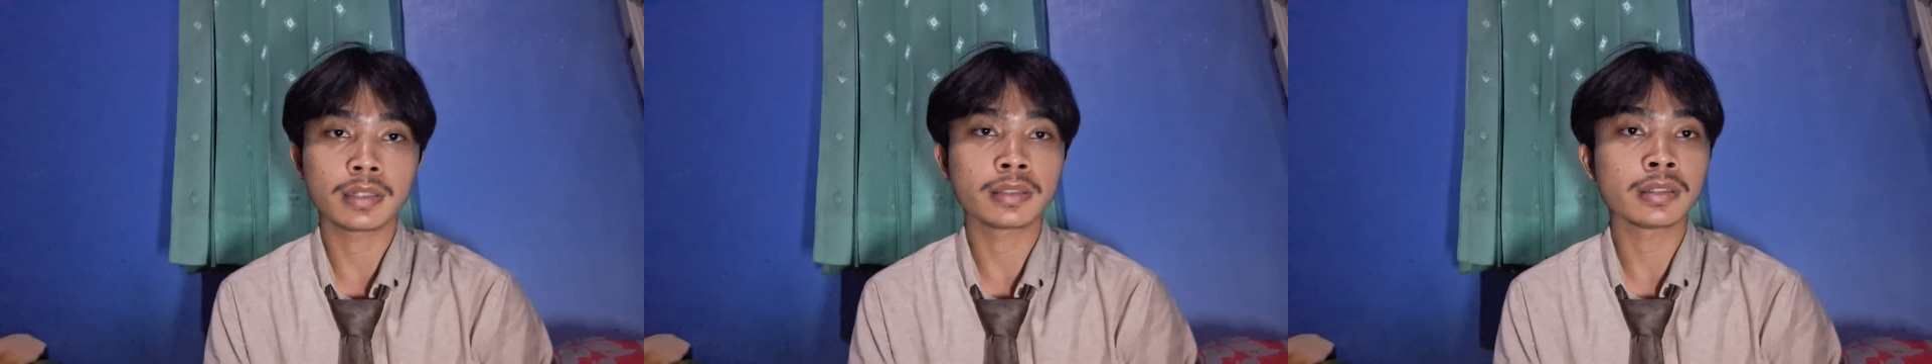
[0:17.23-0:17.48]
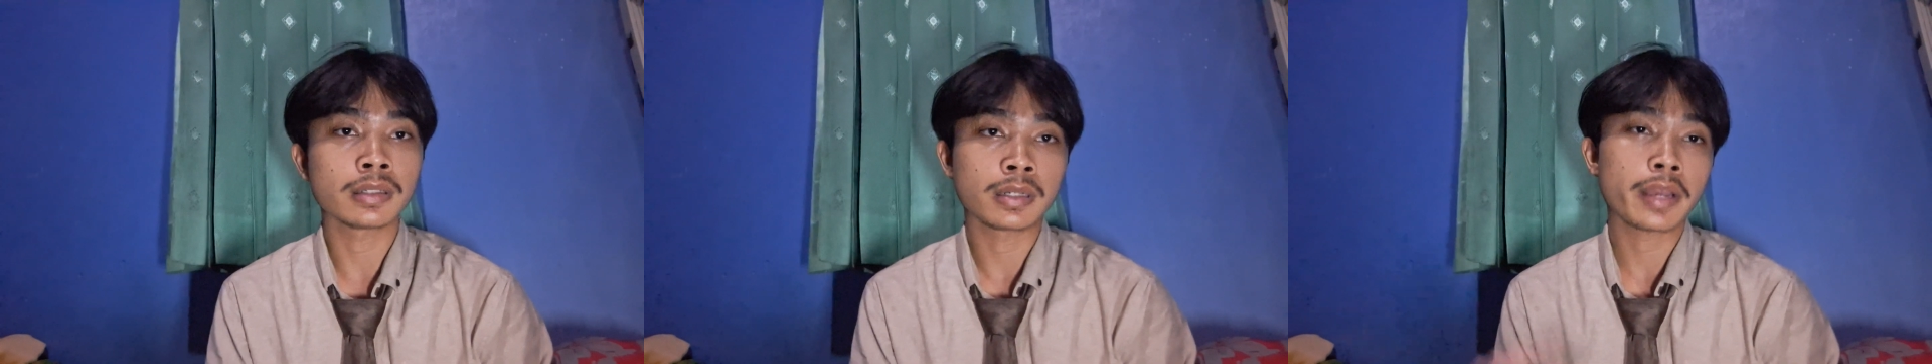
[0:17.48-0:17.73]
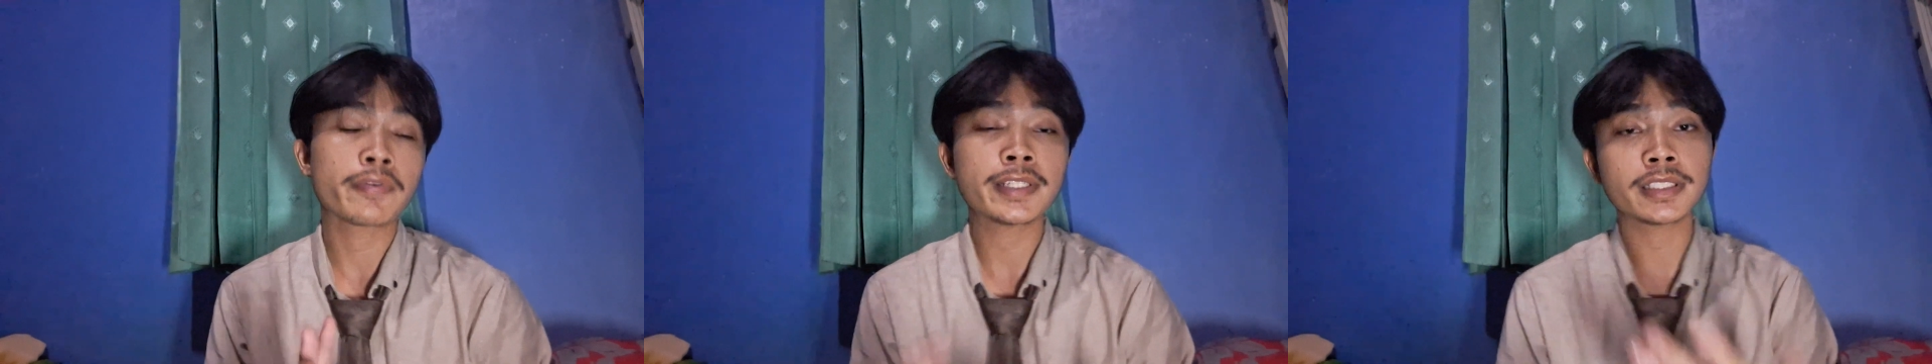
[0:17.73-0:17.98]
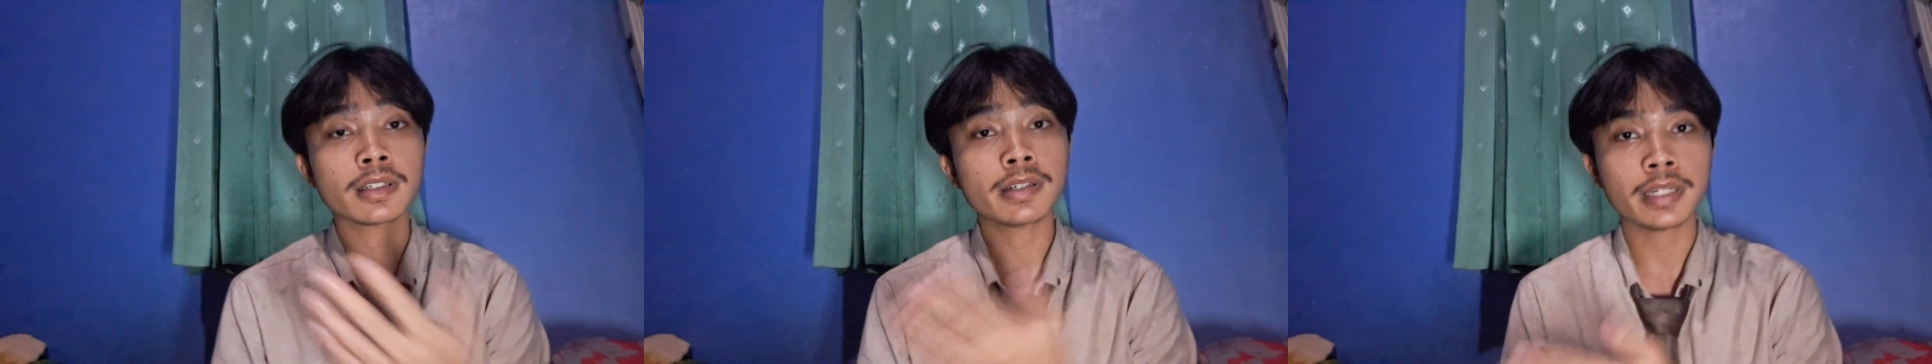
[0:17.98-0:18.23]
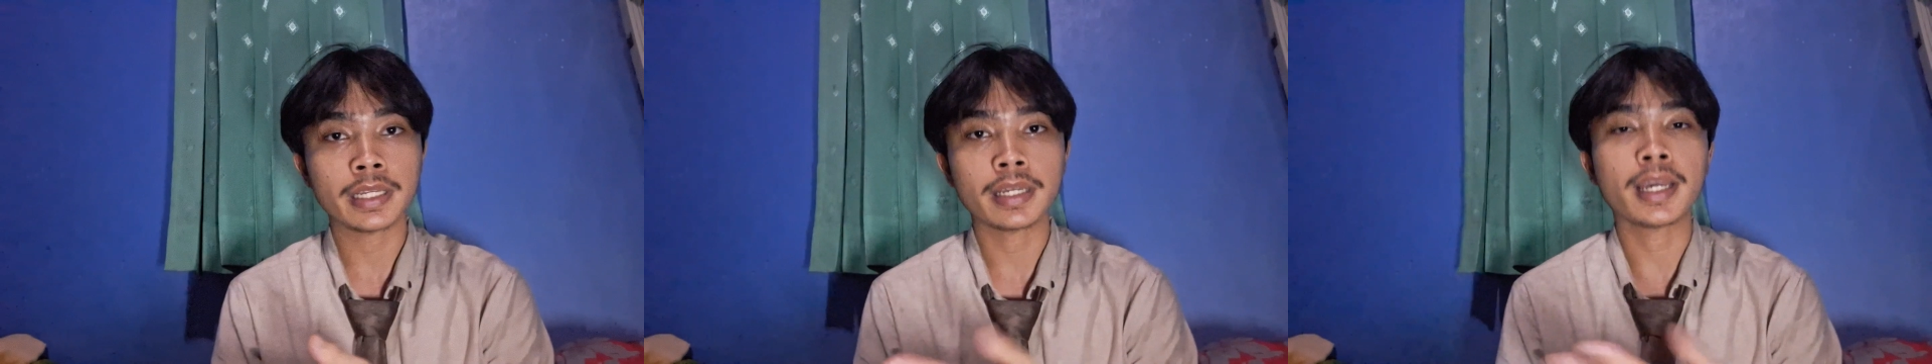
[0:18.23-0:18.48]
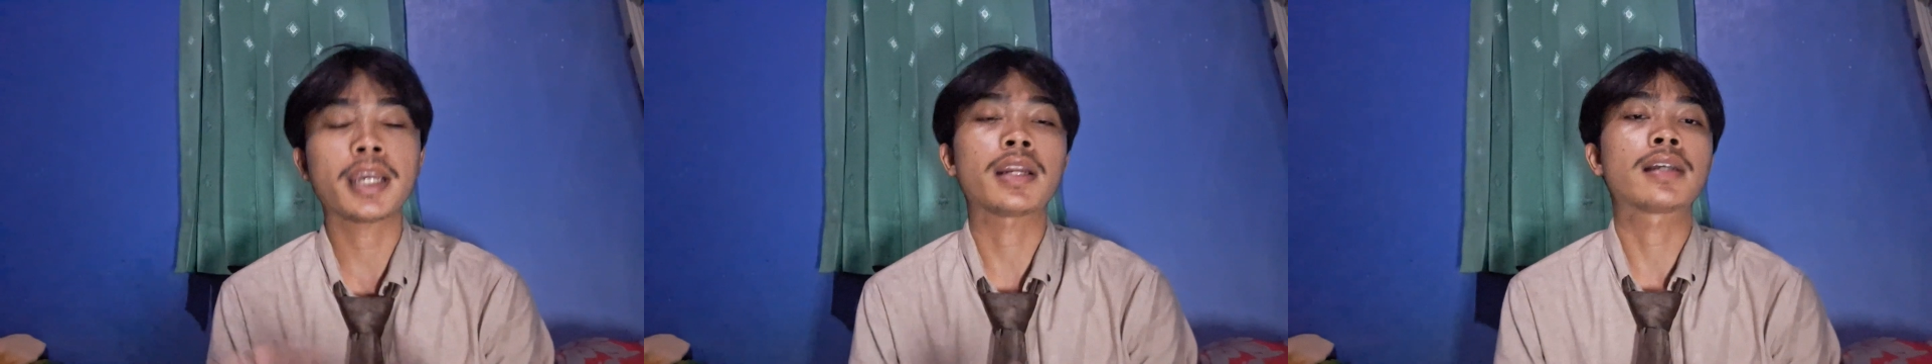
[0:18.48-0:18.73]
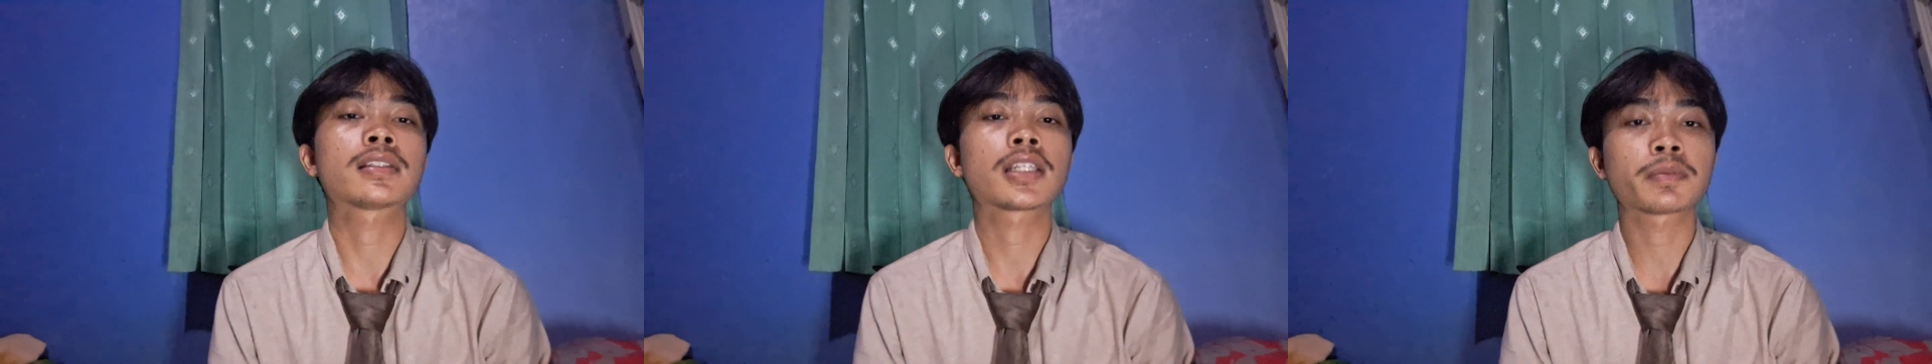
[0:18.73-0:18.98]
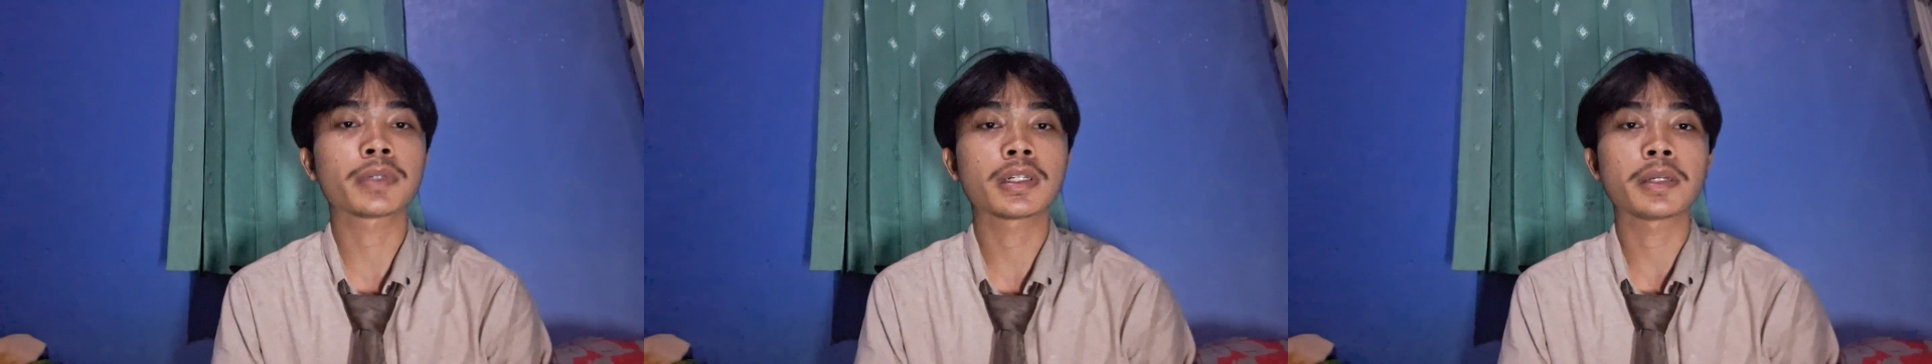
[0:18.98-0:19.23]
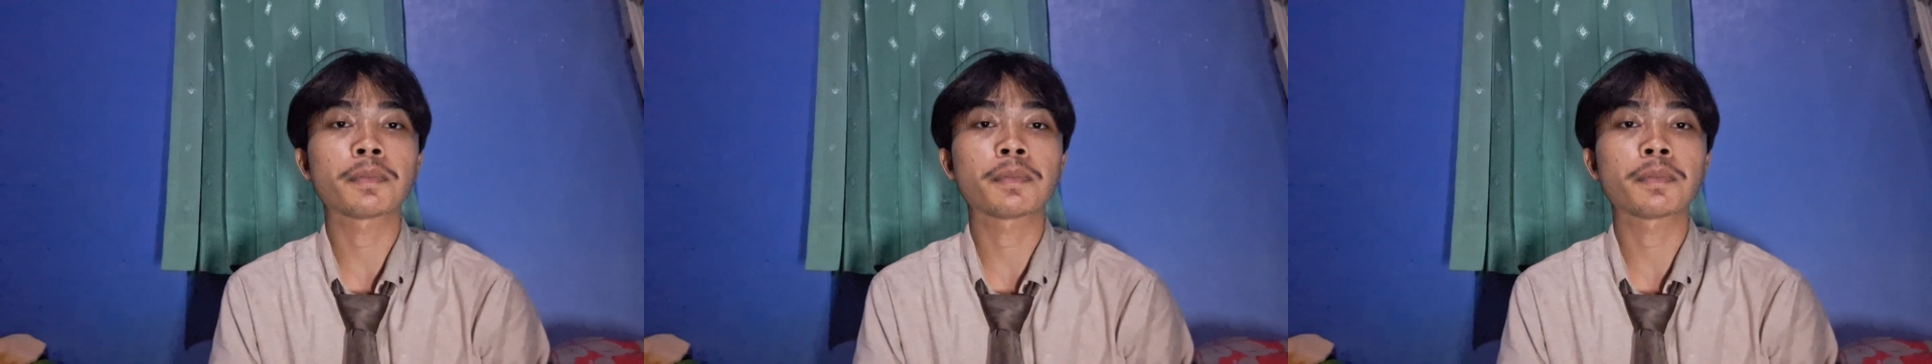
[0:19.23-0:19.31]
the language learning and assessment